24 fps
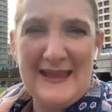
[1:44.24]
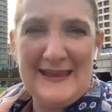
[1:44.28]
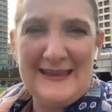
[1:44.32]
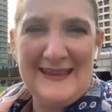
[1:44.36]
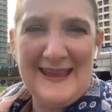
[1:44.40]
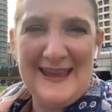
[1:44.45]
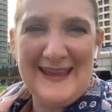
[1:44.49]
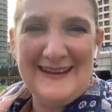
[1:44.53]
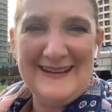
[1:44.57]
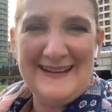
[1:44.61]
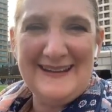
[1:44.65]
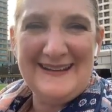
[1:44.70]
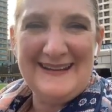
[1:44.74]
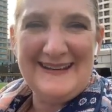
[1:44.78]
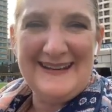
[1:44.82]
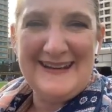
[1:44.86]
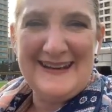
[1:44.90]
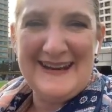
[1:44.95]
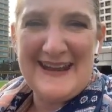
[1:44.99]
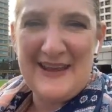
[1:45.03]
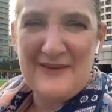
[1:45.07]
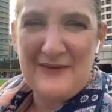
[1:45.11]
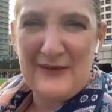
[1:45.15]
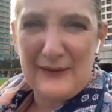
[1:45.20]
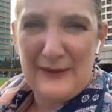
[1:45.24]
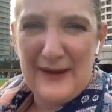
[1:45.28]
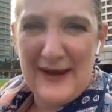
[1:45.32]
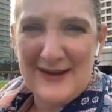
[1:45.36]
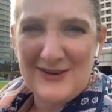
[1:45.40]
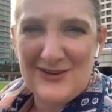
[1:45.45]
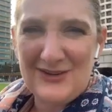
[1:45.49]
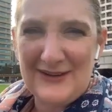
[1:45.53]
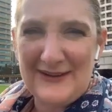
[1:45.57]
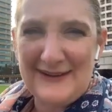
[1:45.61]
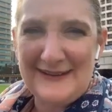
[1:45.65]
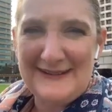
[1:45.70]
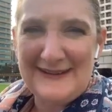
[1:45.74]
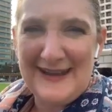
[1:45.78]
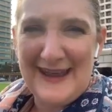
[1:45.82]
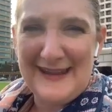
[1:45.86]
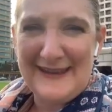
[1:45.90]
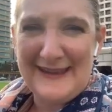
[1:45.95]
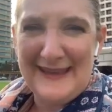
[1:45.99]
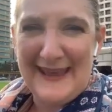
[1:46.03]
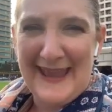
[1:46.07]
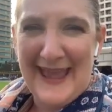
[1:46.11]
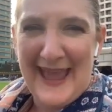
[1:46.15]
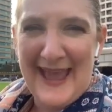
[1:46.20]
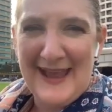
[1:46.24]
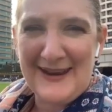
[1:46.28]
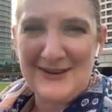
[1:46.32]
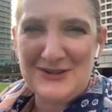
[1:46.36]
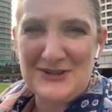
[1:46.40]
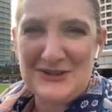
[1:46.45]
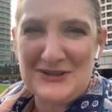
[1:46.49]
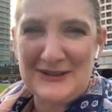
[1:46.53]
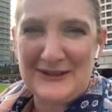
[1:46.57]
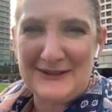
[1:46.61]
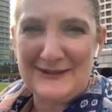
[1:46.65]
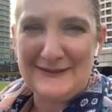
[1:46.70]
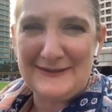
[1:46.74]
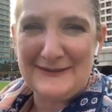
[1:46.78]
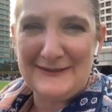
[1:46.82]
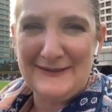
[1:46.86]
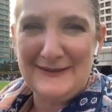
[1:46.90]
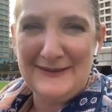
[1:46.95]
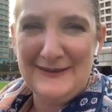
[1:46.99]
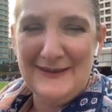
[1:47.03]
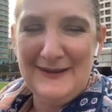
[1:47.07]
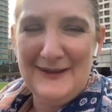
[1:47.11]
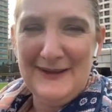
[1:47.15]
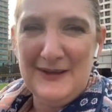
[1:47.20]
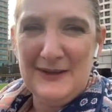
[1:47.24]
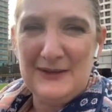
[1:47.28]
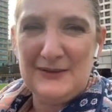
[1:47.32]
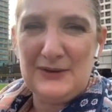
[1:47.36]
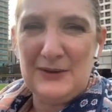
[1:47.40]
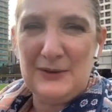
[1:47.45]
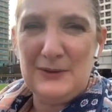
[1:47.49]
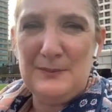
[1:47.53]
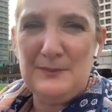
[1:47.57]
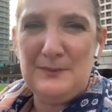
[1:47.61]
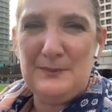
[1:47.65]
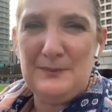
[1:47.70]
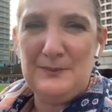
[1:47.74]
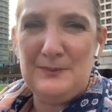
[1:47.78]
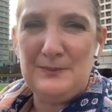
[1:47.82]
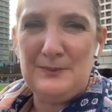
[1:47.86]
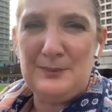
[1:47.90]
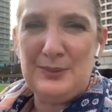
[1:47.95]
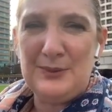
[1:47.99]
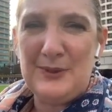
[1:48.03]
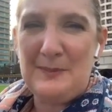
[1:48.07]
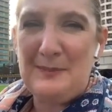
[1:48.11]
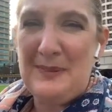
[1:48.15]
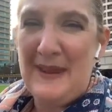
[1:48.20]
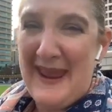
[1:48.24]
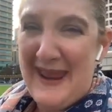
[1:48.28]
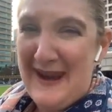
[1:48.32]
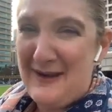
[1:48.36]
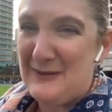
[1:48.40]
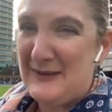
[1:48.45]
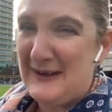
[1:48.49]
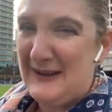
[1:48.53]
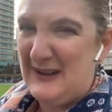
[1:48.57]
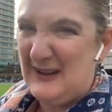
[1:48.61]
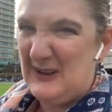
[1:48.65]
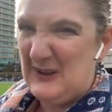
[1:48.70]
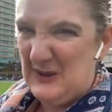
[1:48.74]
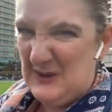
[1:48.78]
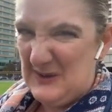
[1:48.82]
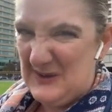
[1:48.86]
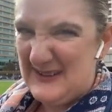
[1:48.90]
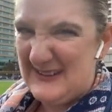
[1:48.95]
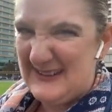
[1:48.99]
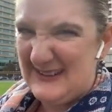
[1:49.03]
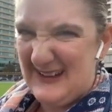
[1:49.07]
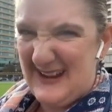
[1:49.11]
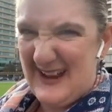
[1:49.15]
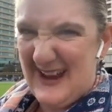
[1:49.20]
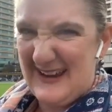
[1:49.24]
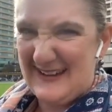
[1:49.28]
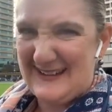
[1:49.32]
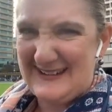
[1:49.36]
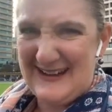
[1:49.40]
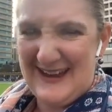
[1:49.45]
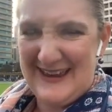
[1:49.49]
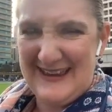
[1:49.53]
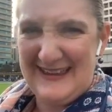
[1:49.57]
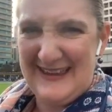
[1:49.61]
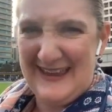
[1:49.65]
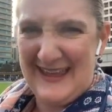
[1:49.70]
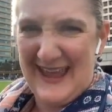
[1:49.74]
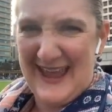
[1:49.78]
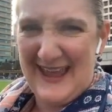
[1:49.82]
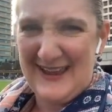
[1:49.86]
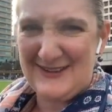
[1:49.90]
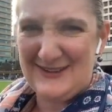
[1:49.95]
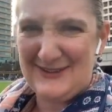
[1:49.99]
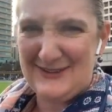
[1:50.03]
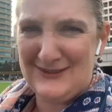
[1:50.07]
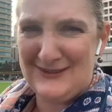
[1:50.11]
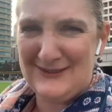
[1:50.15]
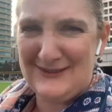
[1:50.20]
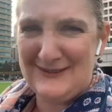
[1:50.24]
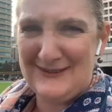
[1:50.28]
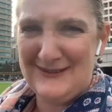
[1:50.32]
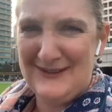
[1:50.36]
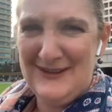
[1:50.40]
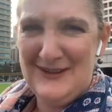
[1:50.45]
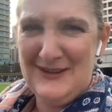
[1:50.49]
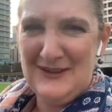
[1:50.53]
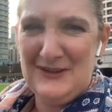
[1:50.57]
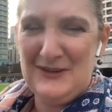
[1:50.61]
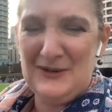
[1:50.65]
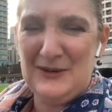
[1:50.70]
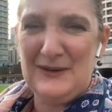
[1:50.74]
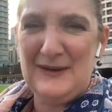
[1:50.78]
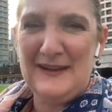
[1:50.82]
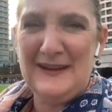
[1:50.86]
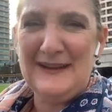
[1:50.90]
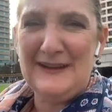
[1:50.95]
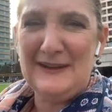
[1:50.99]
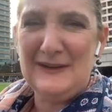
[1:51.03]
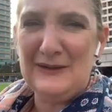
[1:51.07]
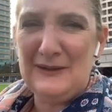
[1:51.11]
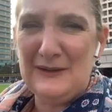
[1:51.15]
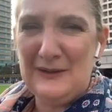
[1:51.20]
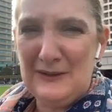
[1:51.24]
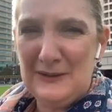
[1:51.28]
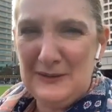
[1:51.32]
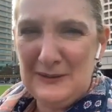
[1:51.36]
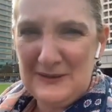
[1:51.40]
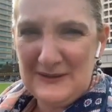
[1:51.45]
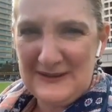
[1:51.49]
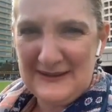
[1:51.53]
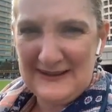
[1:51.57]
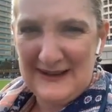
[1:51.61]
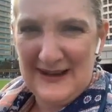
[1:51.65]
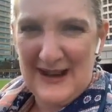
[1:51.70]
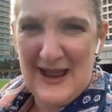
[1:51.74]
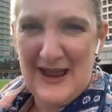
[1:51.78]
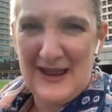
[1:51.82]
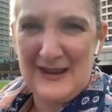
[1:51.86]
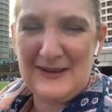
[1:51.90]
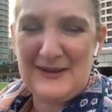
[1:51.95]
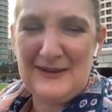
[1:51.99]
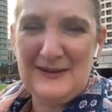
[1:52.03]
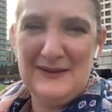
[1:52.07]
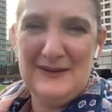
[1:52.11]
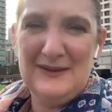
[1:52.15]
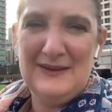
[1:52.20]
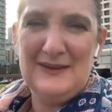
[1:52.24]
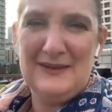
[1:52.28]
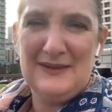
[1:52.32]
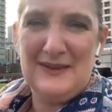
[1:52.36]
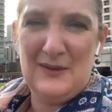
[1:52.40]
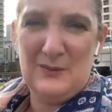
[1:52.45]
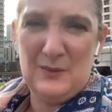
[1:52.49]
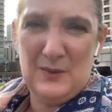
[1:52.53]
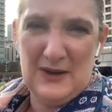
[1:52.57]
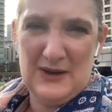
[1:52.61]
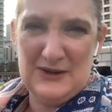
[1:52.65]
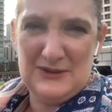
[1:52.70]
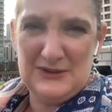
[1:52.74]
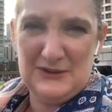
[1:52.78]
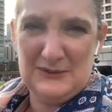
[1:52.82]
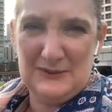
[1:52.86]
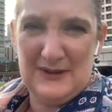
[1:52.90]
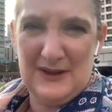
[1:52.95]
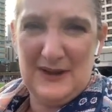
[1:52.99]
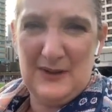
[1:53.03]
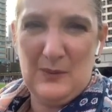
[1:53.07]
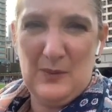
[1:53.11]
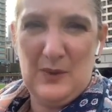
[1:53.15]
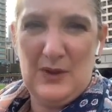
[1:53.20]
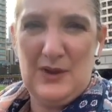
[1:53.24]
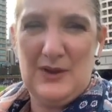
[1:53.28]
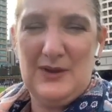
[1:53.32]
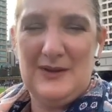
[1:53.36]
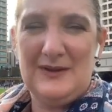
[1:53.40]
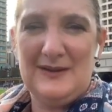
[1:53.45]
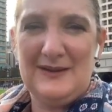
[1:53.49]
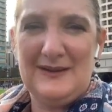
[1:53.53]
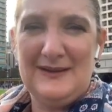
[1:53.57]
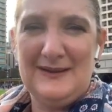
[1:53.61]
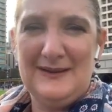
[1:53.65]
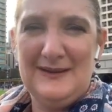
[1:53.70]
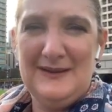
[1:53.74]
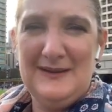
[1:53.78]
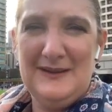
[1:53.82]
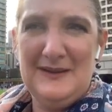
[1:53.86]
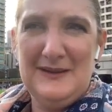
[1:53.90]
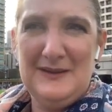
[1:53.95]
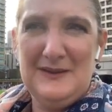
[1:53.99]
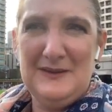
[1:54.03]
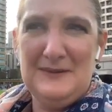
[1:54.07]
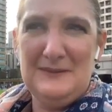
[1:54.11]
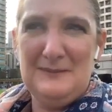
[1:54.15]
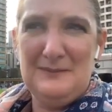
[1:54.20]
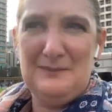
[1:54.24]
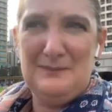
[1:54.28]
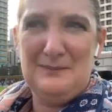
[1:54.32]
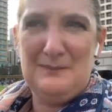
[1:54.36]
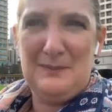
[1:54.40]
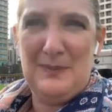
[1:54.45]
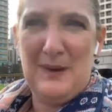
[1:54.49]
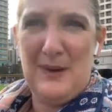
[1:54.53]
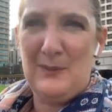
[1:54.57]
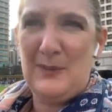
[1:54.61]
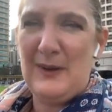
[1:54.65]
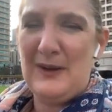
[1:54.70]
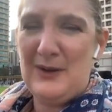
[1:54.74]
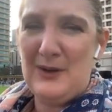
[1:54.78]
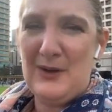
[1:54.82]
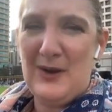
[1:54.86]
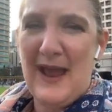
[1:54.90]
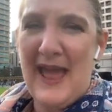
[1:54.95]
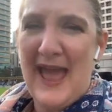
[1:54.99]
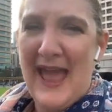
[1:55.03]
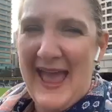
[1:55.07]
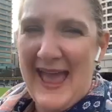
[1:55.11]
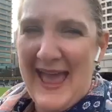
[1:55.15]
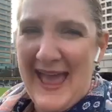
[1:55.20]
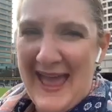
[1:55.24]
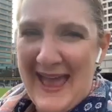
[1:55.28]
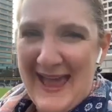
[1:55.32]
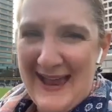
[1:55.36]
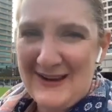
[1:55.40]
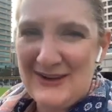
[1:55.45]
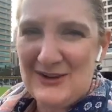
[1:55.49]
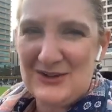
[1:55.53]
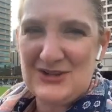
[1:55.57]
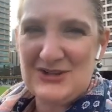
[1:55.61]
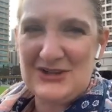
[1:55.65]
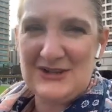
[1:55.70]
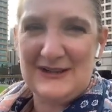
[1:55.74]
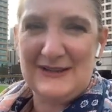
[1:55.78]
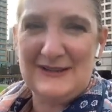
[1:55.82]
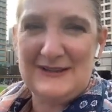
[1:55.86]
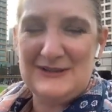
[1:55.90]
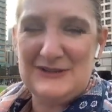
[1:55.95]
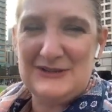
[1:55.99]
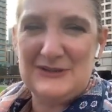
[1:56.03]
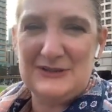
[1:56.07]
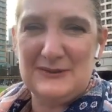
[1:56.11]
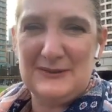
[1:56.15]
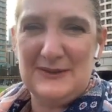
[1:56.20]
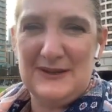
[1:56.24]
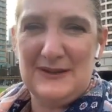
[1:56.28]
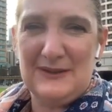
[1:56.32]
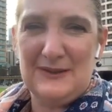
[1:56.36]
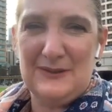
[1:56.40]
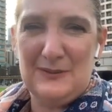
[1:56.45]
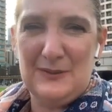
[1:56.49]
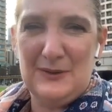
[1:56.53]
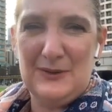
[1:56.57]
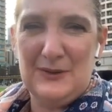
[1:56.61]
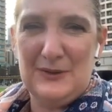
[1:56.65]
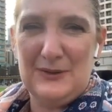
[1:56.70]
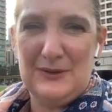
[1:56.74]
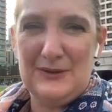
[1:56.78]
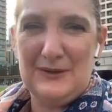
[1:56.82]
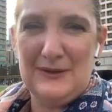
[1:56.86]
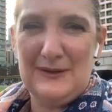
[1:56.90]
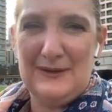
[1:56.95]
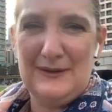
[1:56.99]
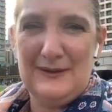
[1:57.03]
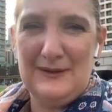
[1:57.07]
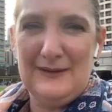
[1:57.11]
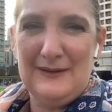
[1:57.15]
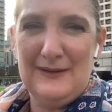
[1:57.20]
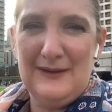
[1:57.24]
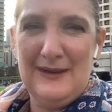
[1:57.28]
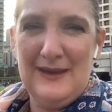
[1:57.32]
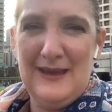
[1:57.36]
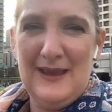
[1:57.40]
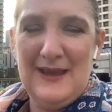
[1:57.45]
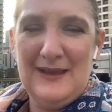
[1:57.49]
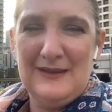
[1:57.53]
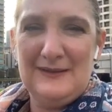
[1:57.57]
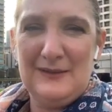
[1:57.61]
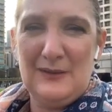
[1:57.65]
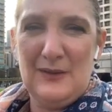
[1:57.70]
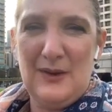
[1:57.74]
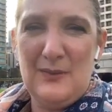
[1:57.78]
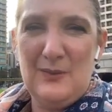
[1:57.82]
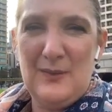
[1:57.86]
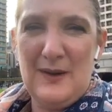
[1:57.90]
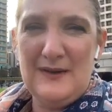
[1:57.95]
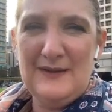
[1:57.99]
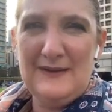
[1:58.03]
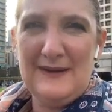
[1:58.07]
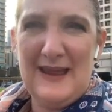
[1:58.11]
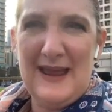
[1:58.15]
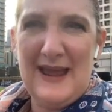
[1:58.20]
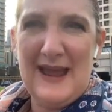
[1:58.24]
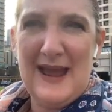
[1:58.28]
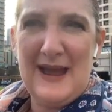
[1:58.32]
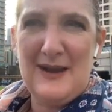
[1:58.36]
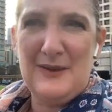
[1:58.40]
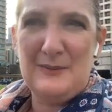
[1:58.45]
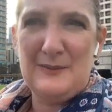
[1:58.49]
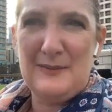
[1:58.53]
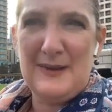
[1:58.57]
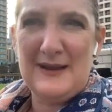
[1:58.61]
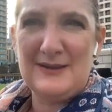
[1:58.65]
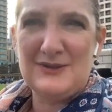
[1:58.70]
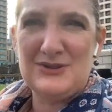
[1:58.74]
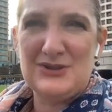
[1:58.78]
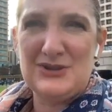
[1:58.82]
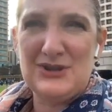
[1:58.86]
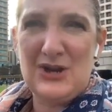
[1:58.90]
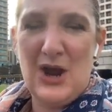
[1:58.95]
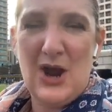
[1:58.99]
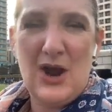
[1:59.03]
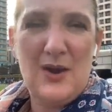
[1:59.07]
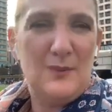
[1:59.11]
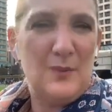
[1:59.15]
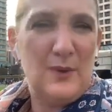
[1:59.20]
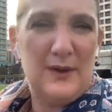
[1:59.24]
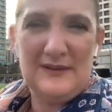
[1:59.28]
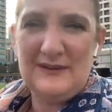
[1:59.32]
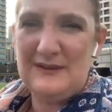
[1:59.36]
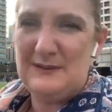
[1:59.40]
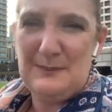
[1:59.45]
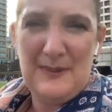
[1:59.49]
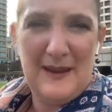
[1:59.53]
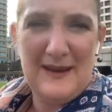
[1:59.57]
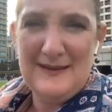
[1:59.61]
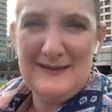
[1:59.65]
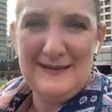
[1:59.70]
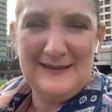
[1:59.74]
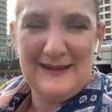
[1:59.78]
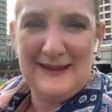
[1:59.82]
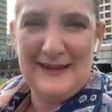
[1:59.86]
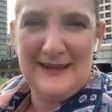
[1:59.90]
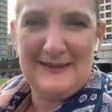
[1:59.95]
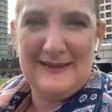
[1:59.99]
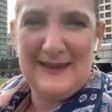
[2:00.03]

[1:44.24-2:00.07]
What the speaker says: yet never actually taking action. So preparing looks like taking action. You know, it looks like that we're doing work, but we're not actually doing the work. So I wonder how much time we're spending